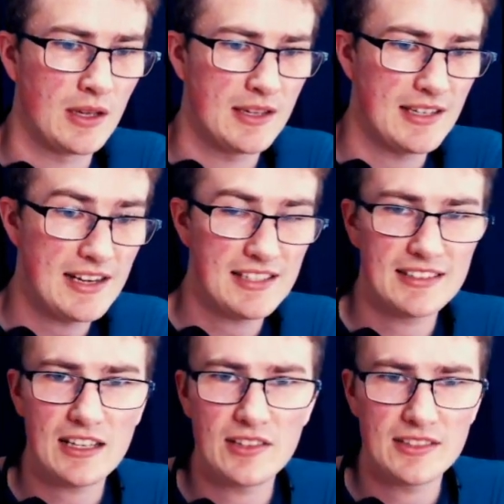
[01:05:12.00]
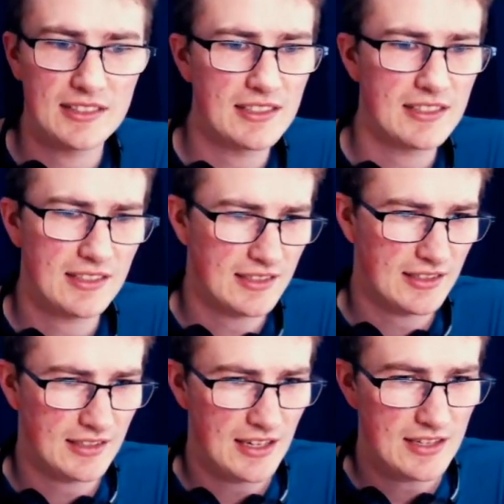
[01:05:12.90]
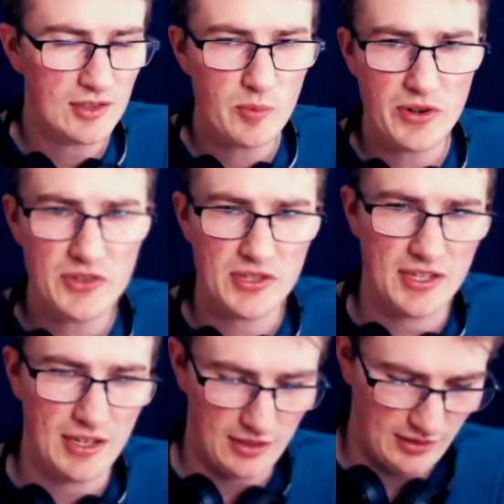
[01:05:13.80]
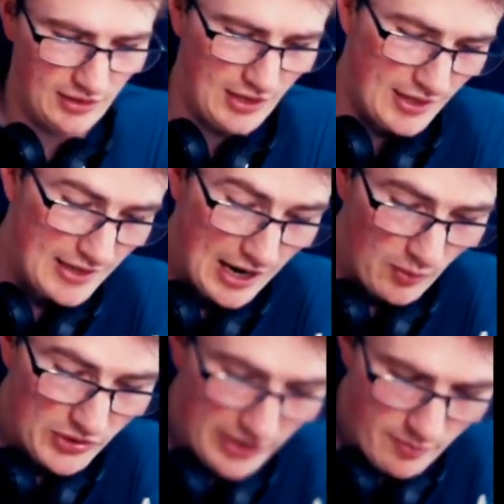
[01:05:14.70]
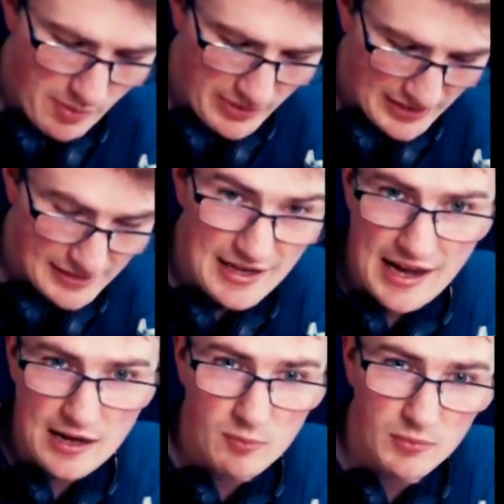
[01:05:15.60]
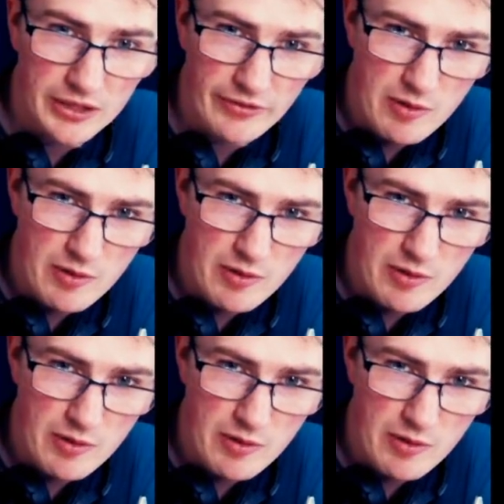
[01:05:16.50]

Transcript: Danae says that is super interesting. Yeah, I wish I remembered his name. If I